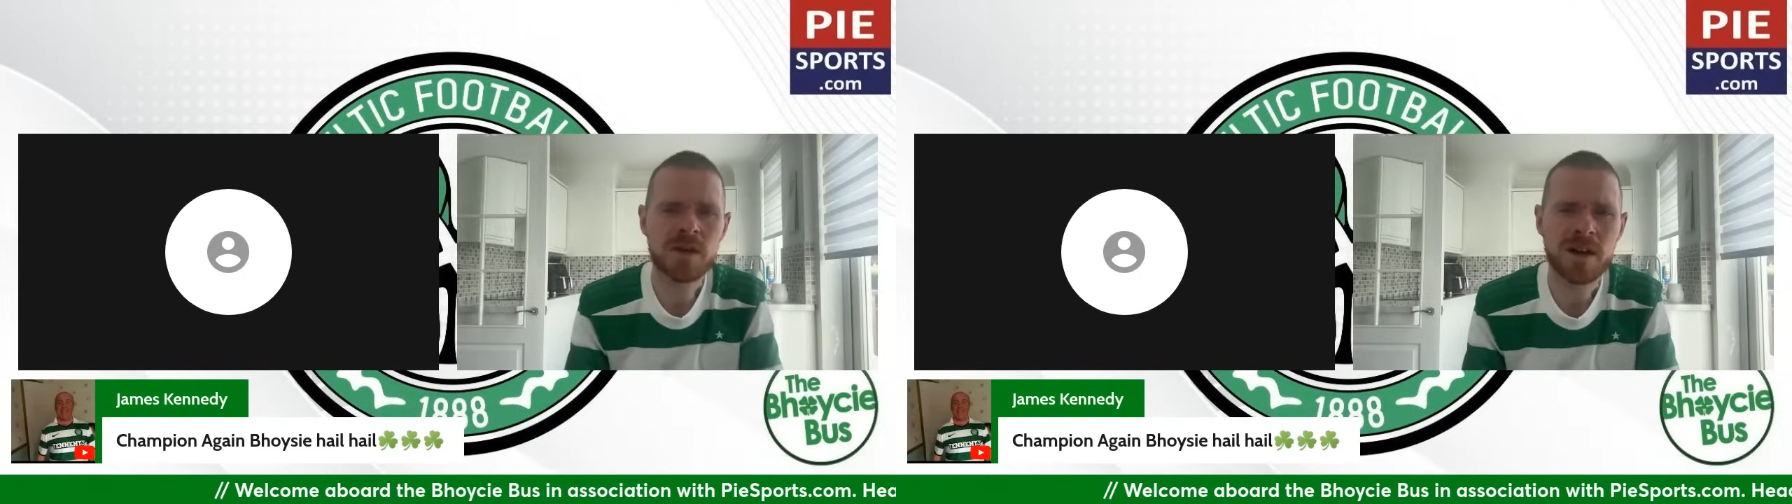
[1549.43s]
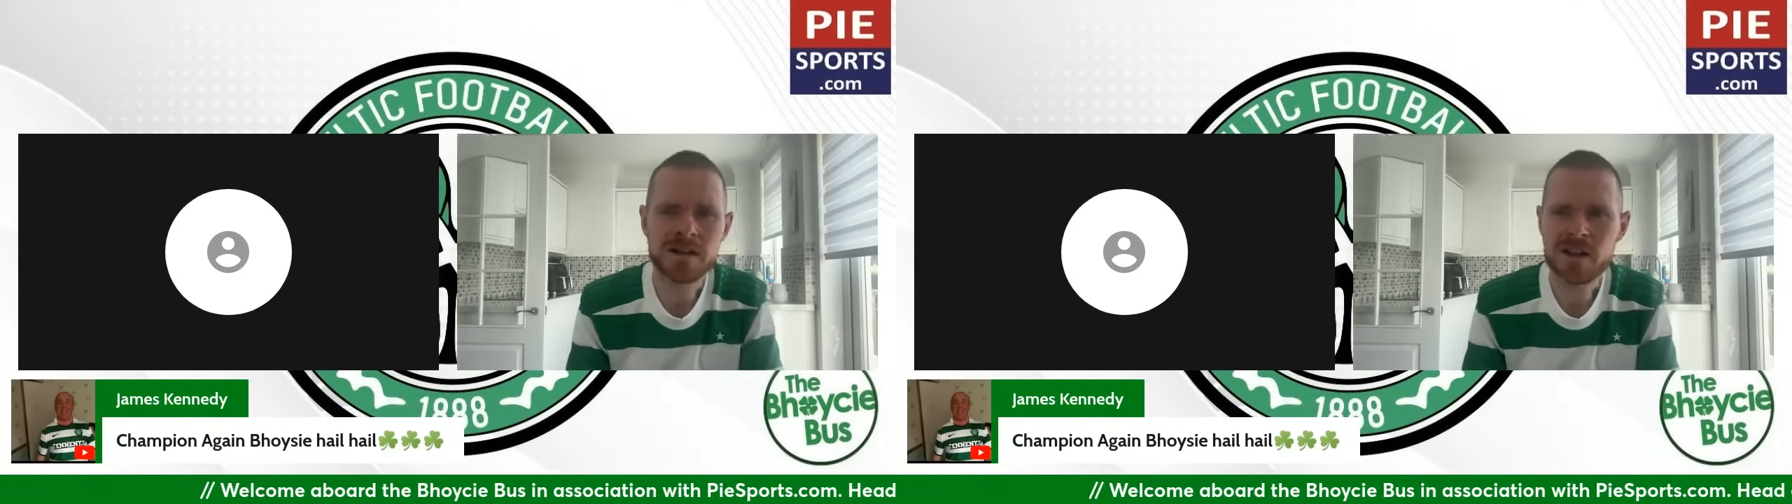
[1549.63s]

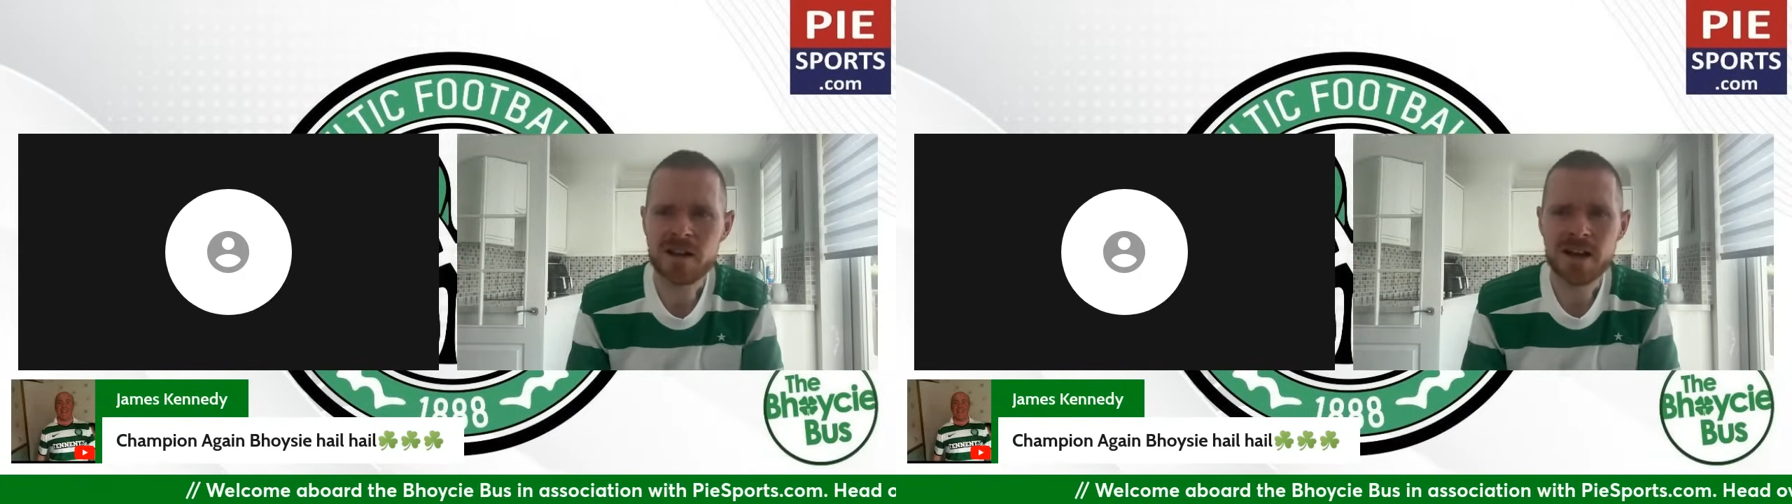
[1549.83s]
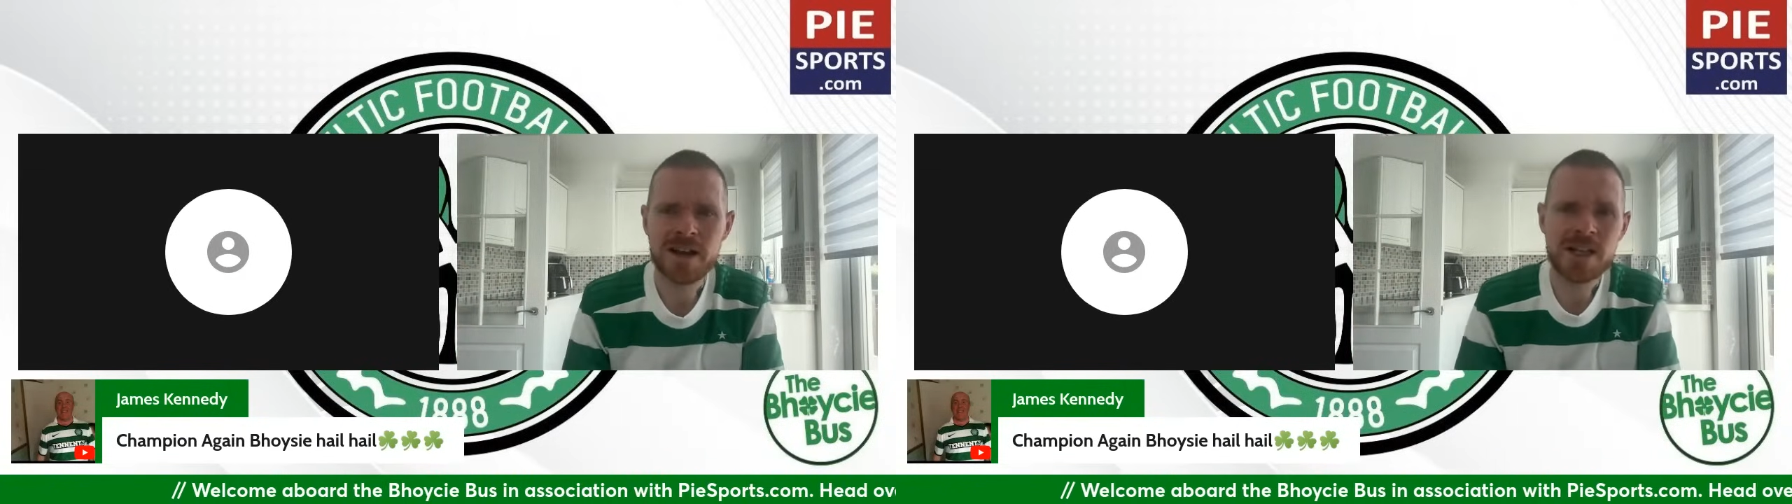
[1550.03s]
class,
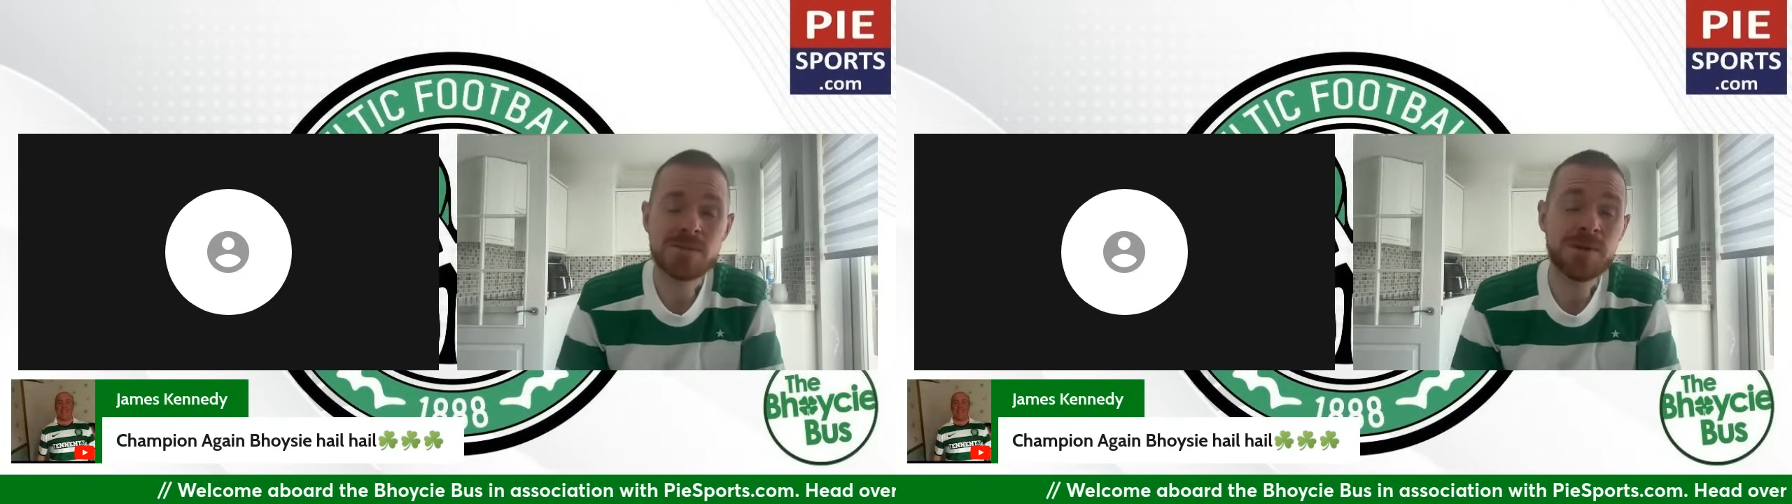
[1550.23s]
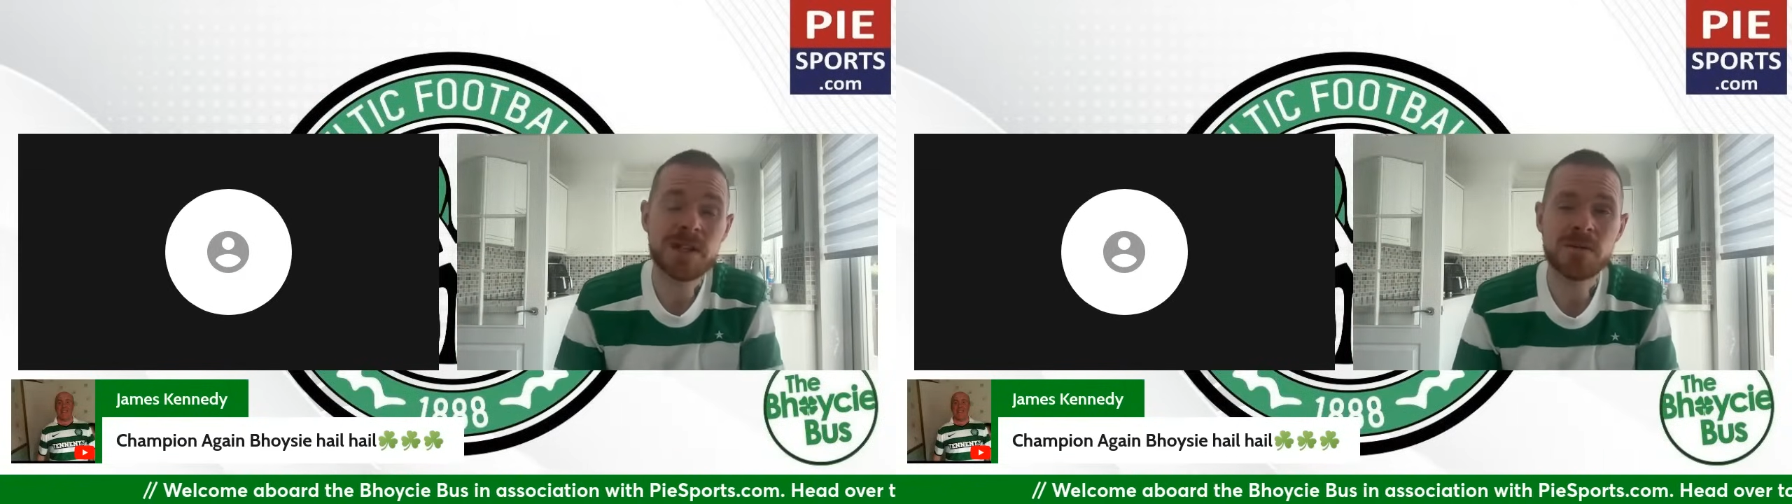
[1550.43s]
and he's
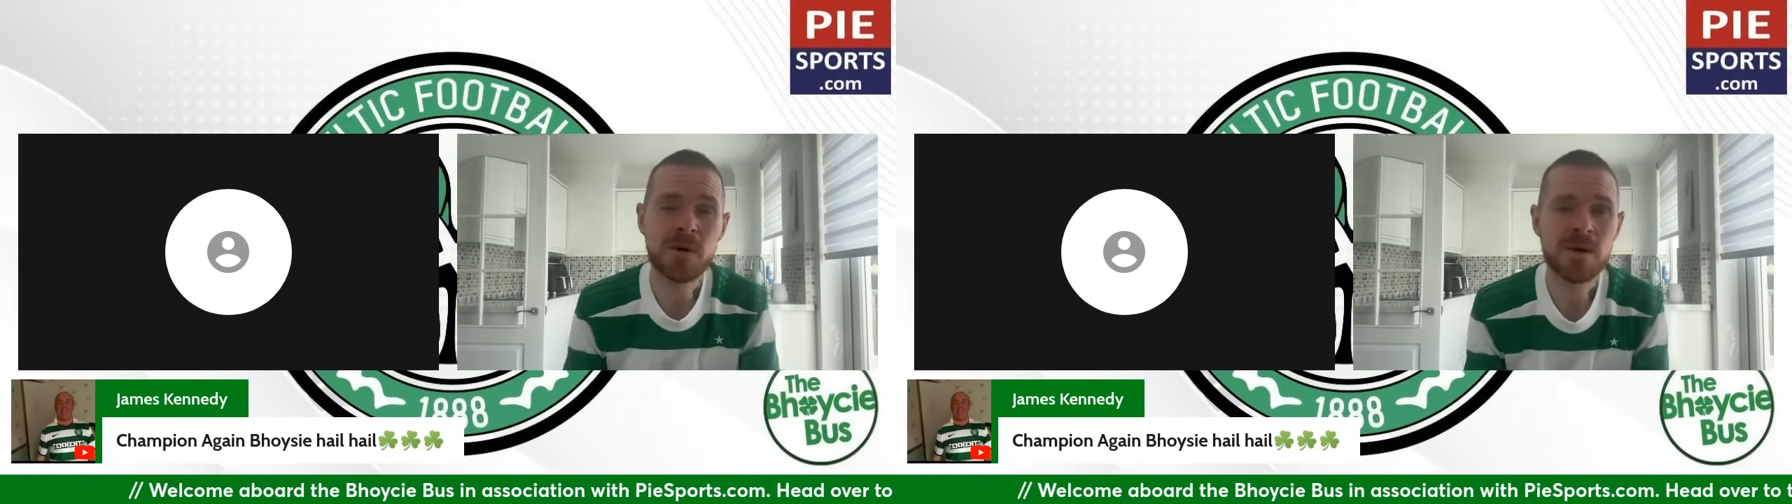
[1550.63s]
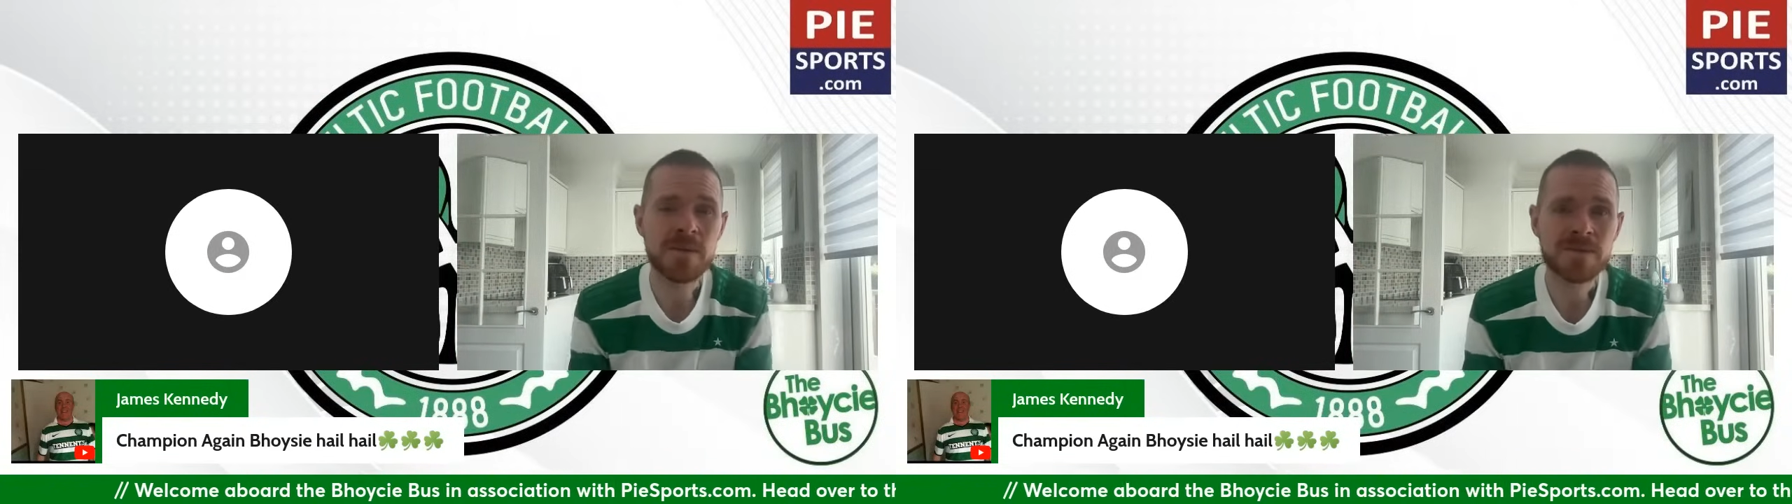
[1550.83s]
beat them
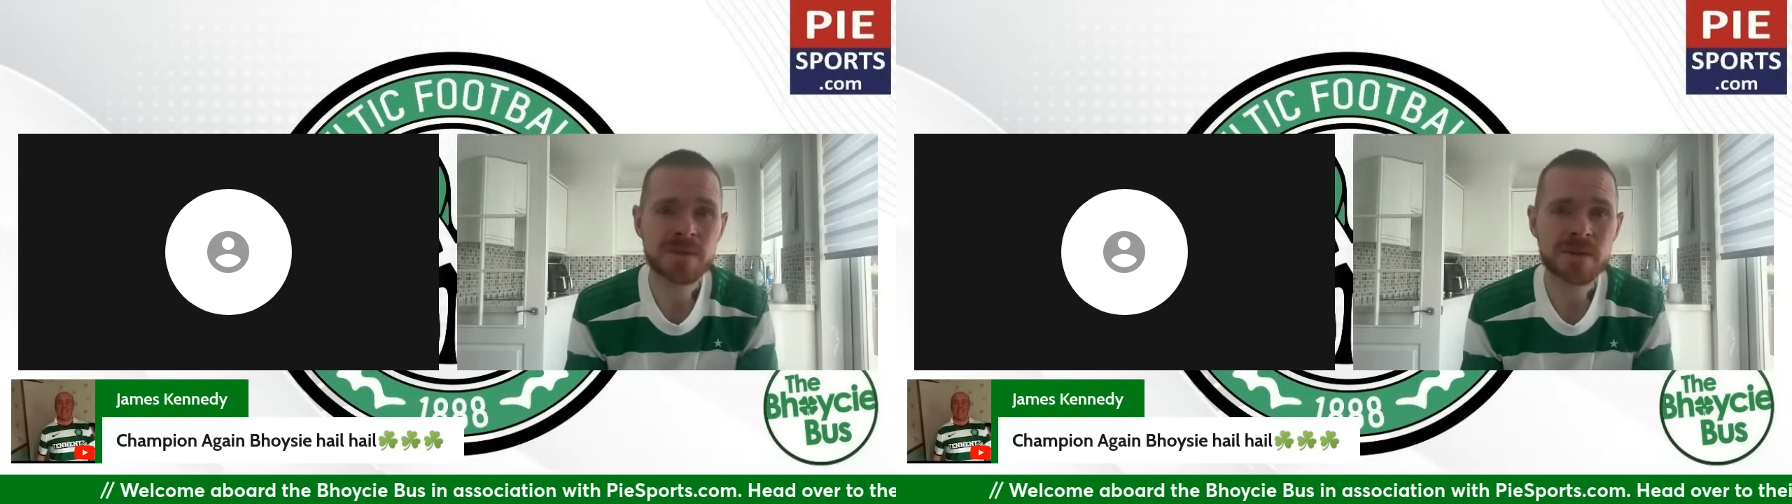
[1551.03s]
all.